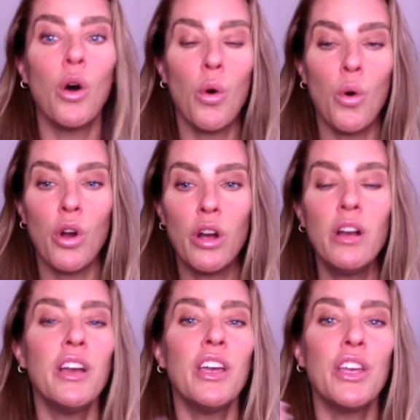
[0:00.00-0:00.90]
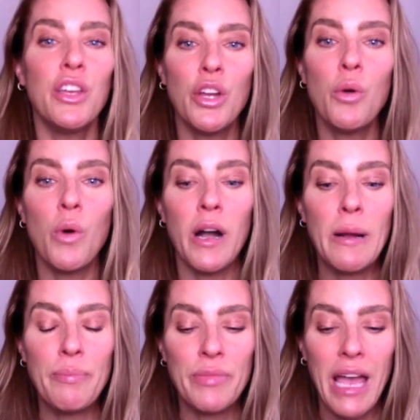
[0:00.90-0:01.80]
or, you know
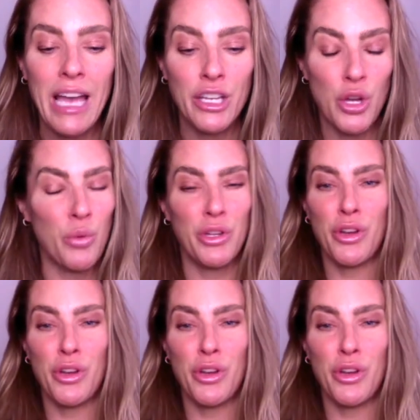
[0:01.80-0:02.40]
what? I know what you're